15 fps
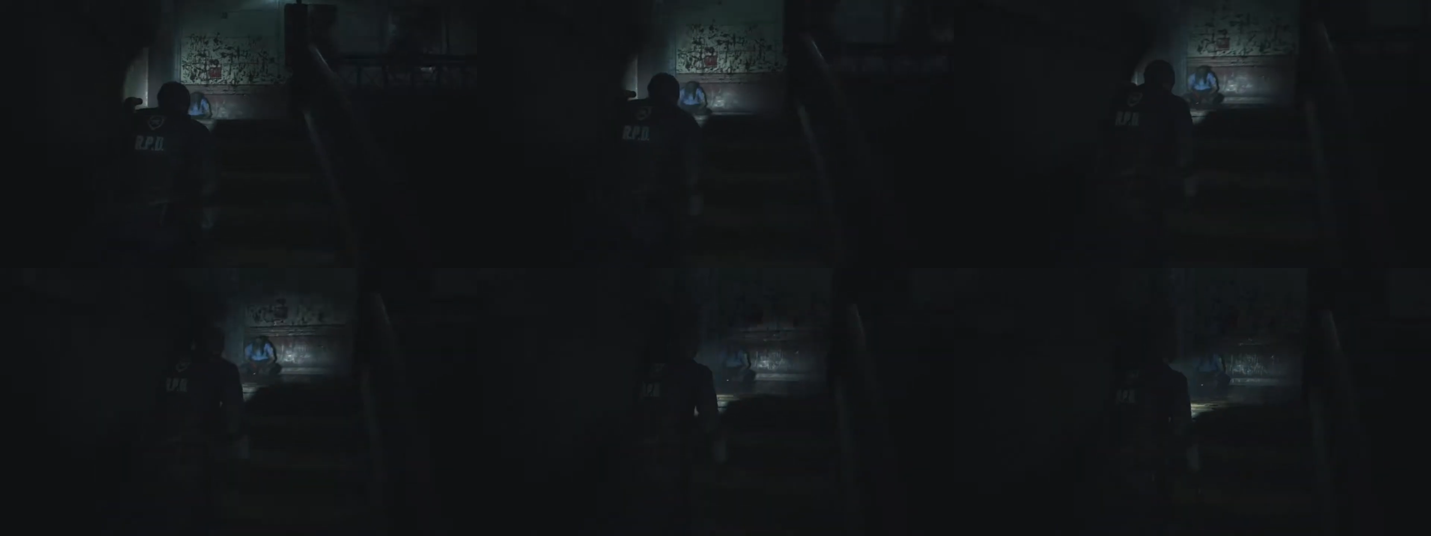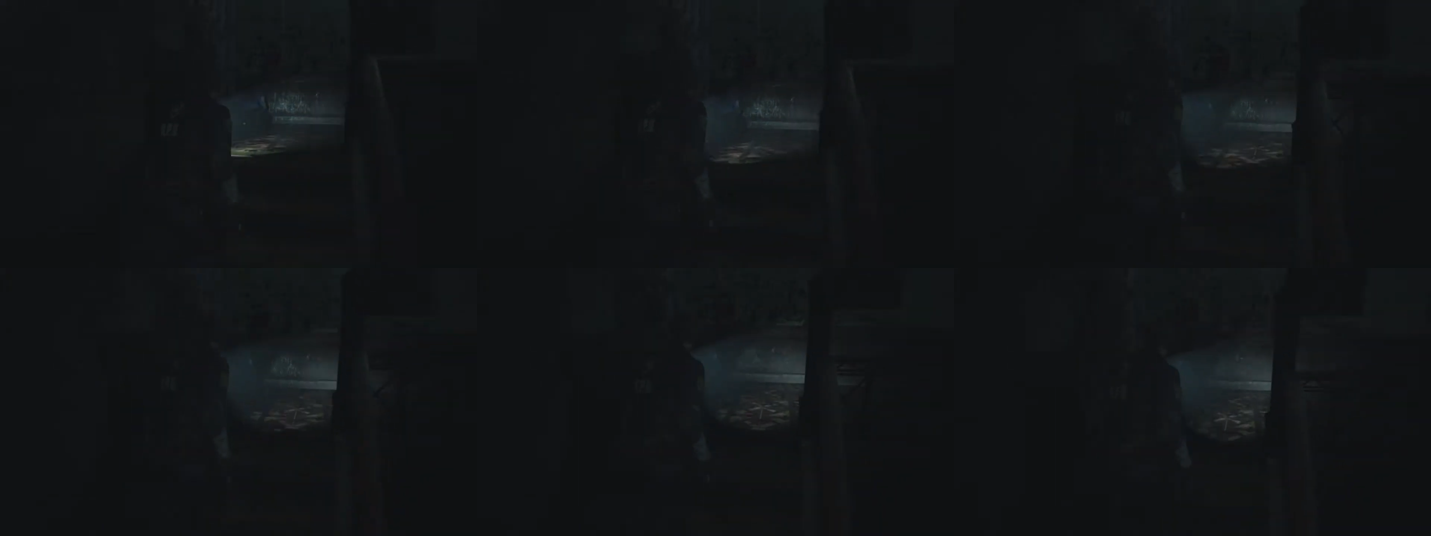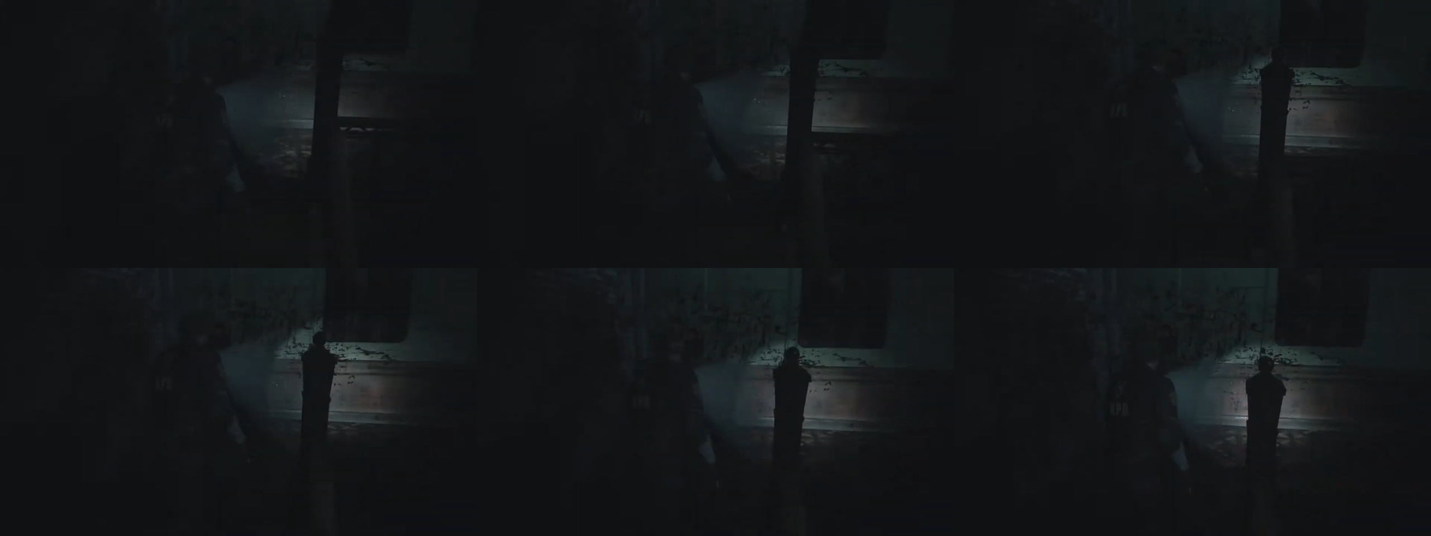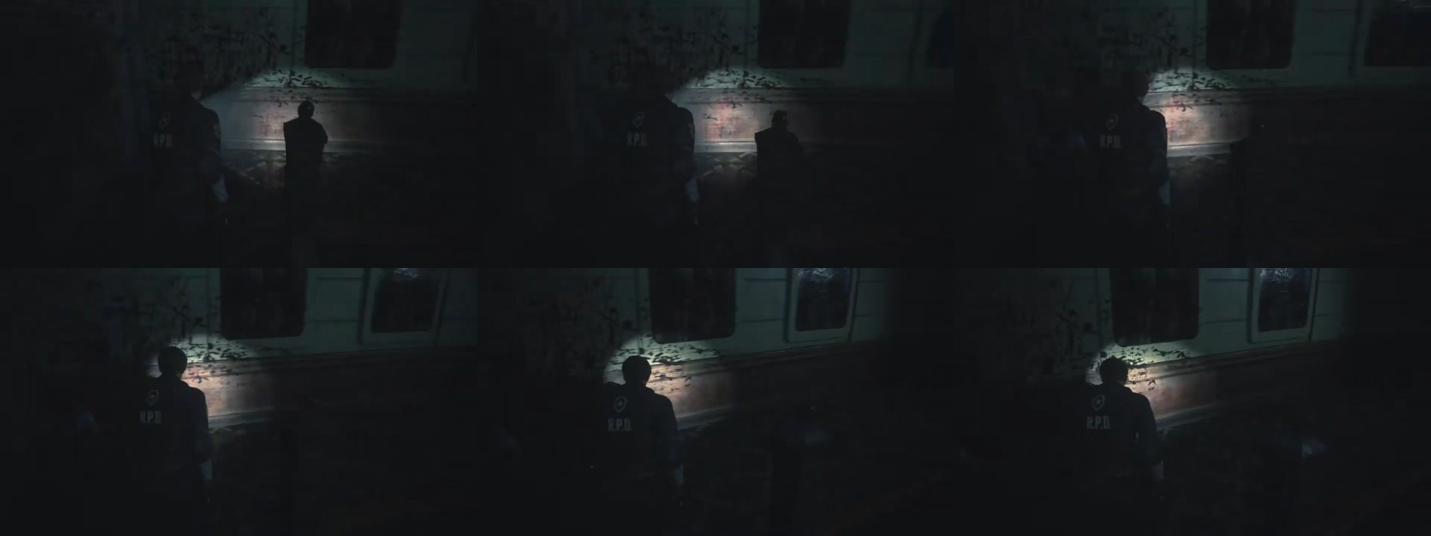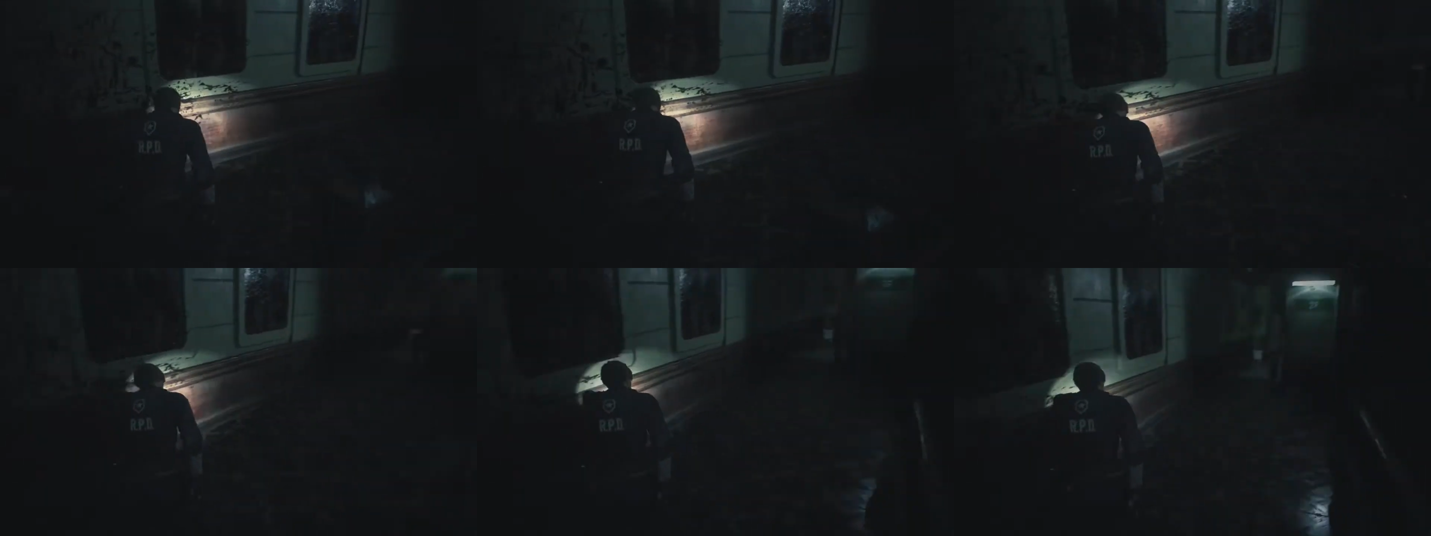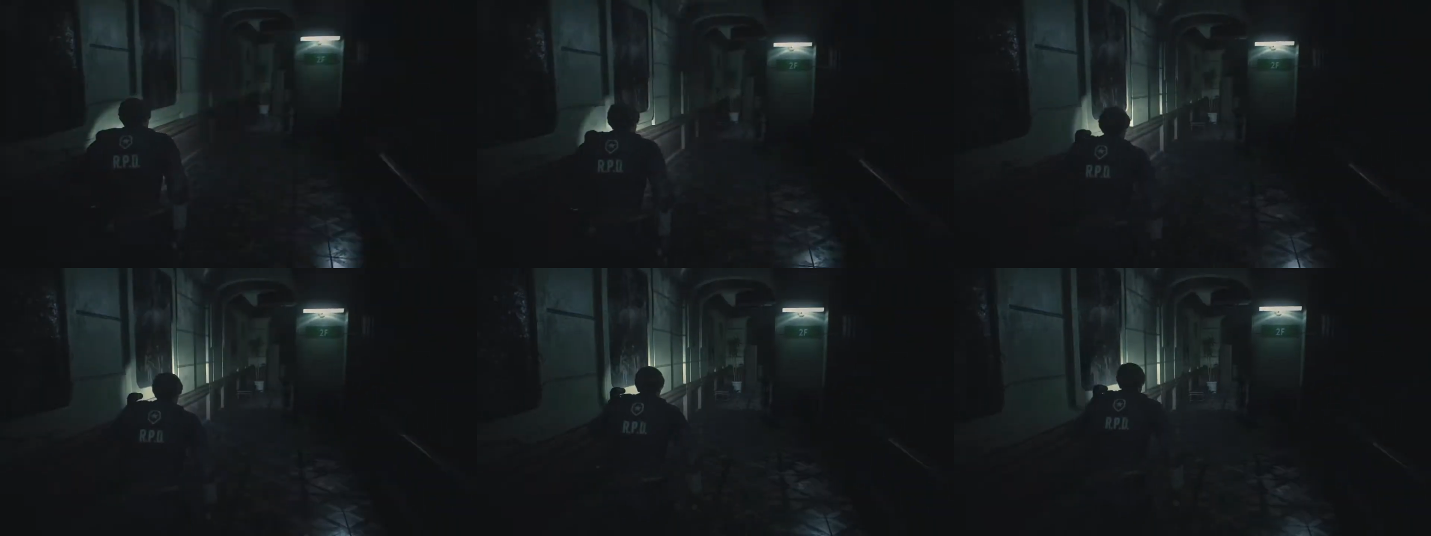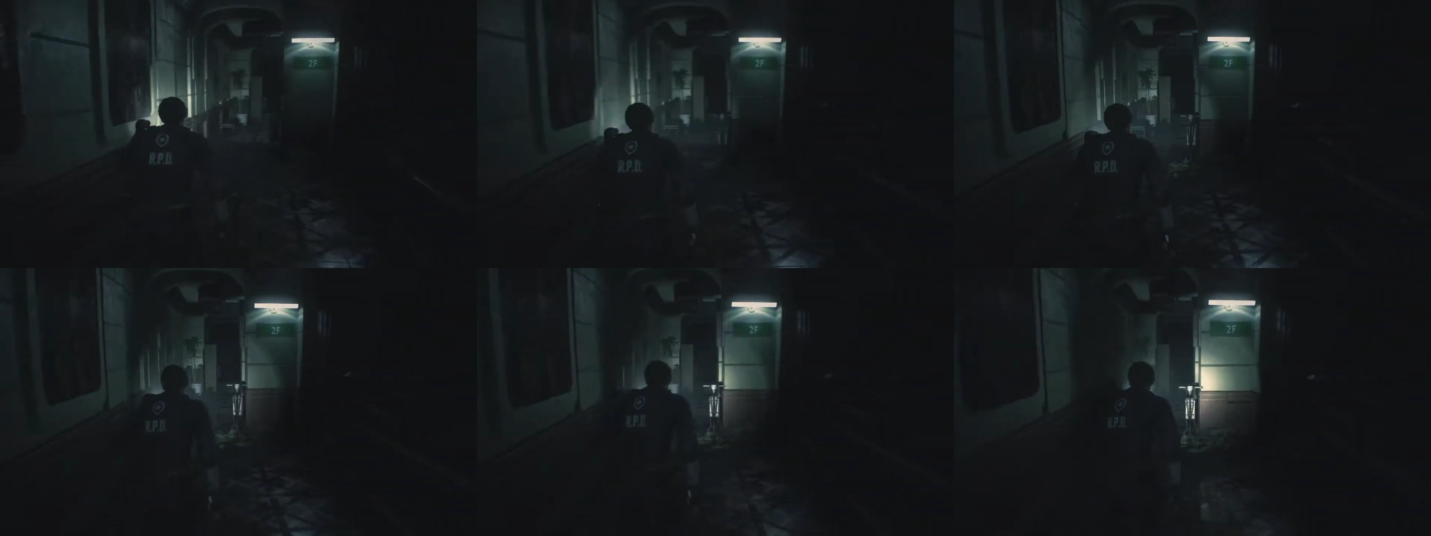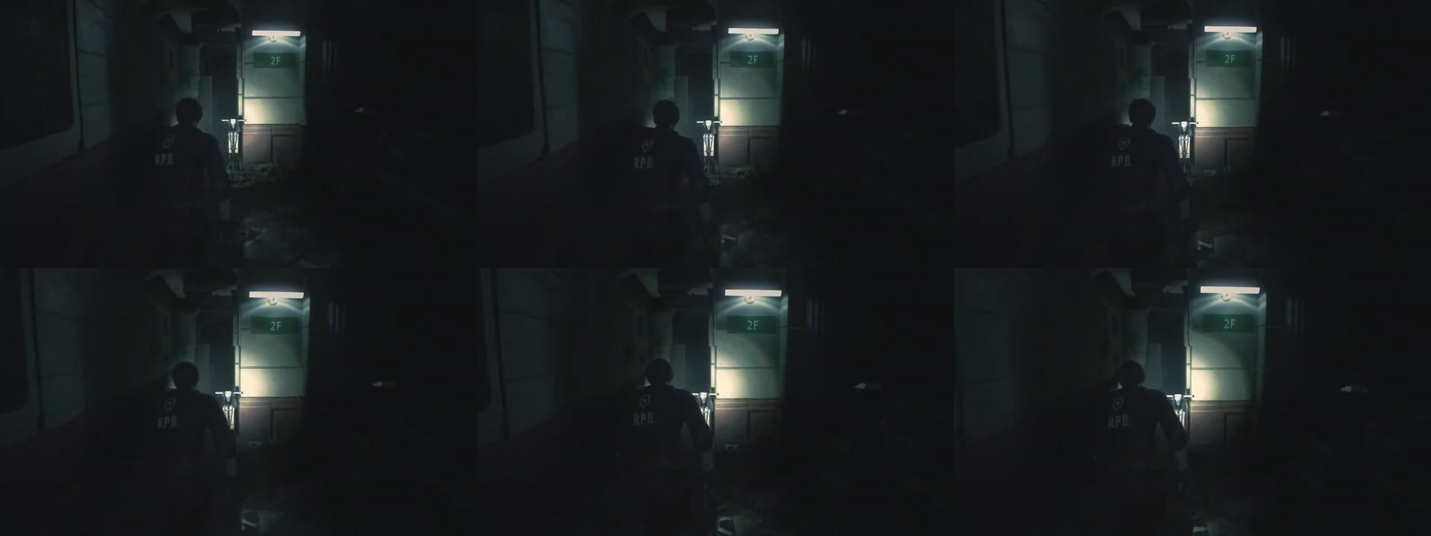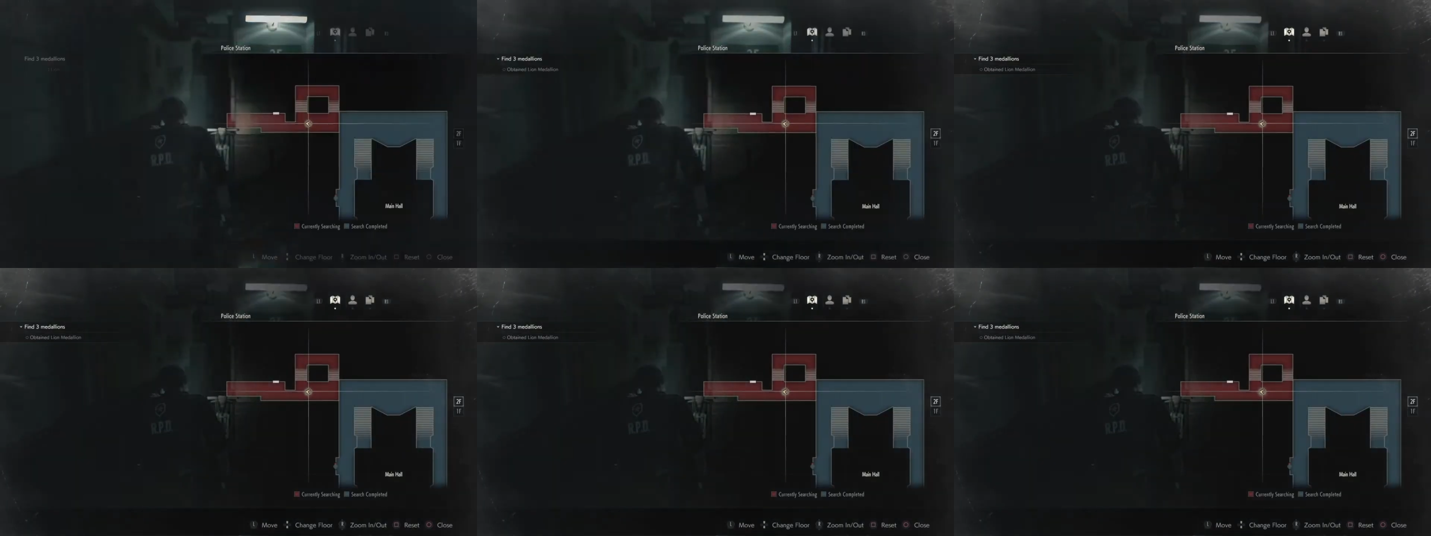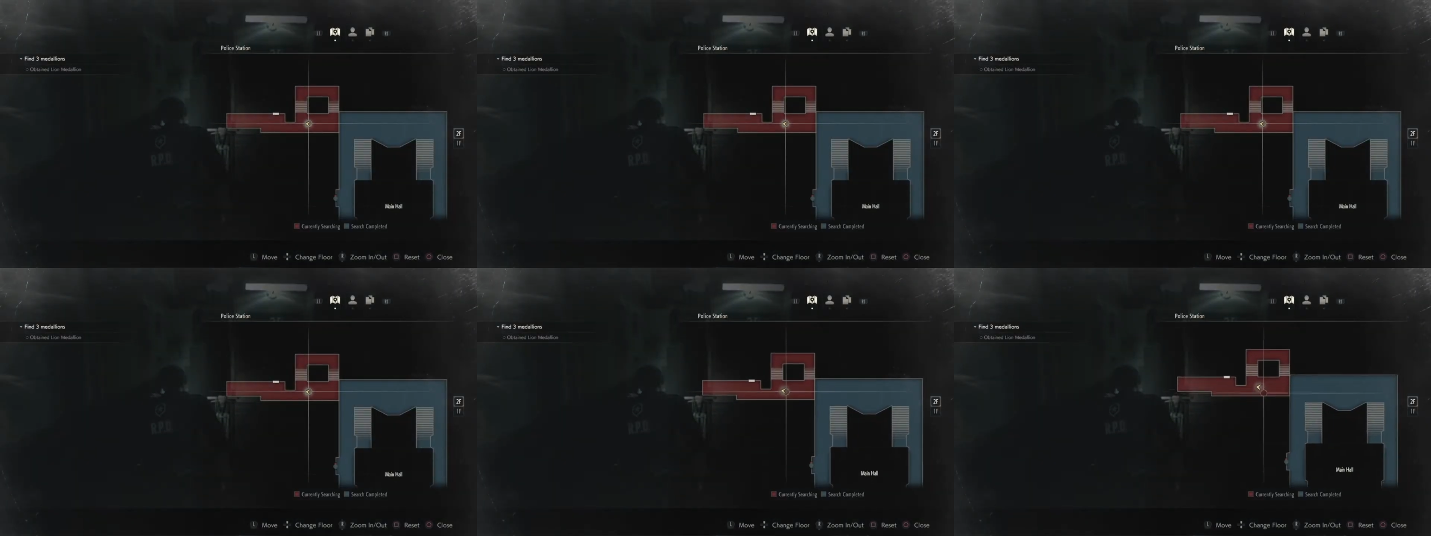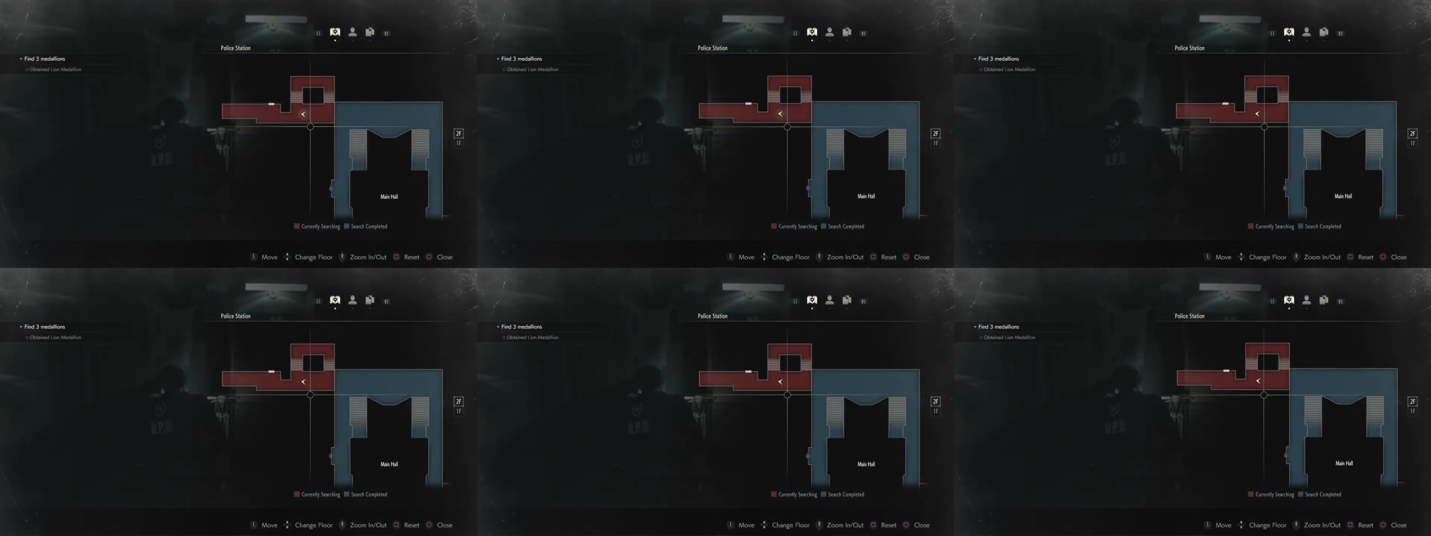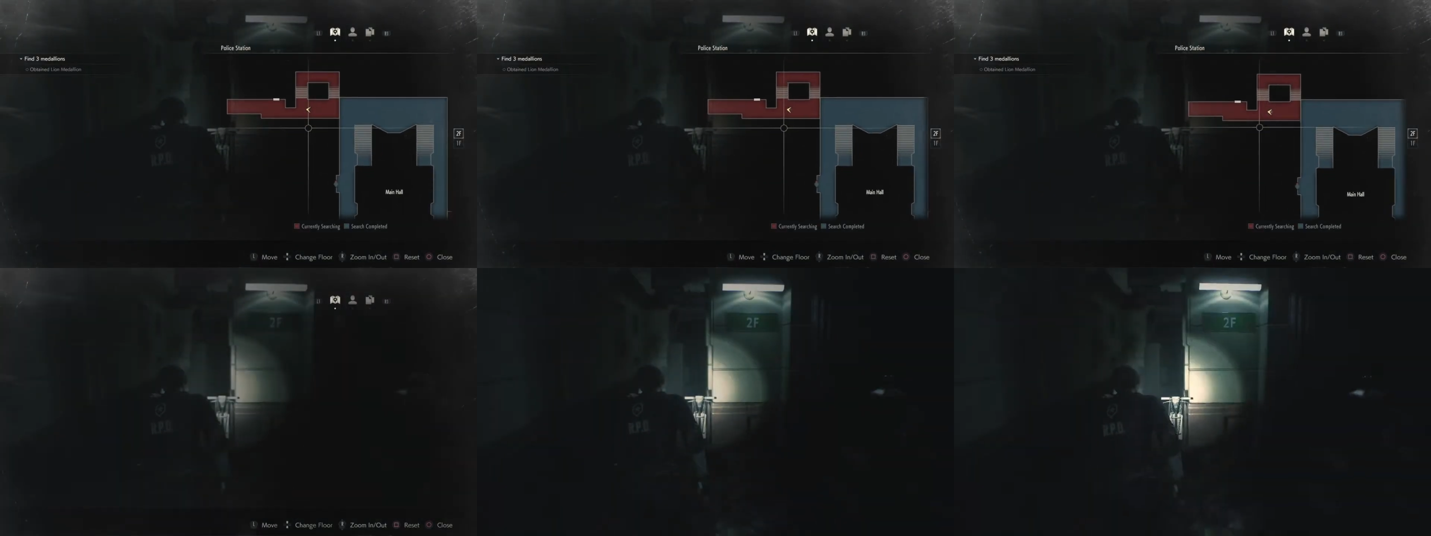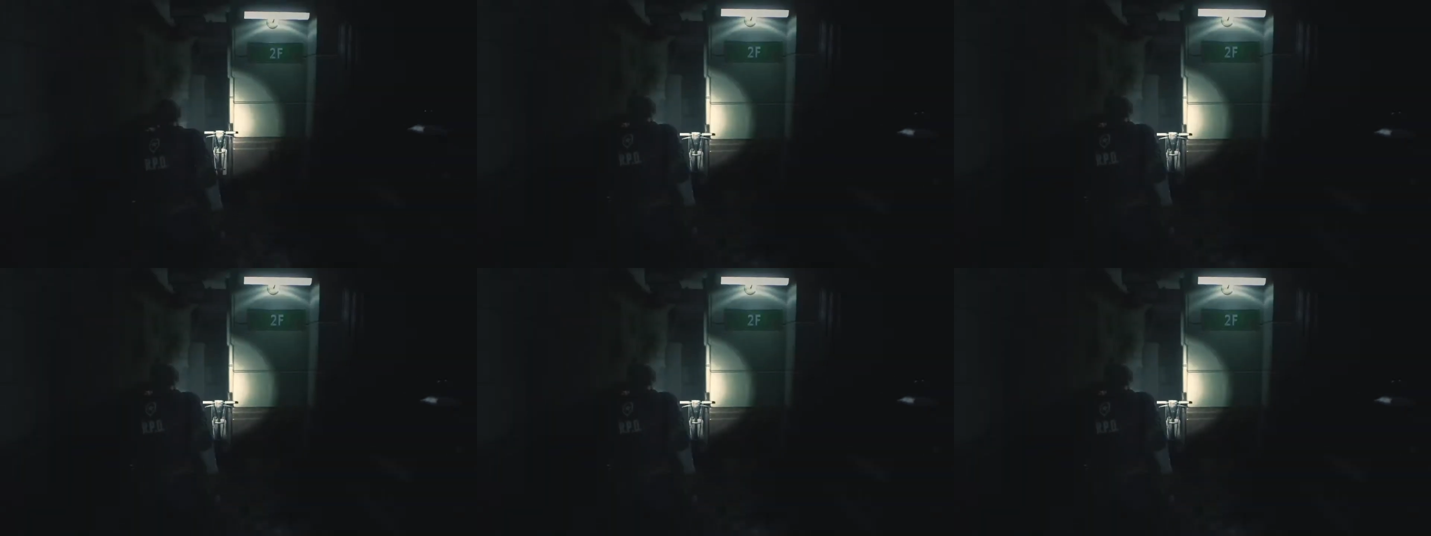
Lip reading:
Nobody's mouth can be seen.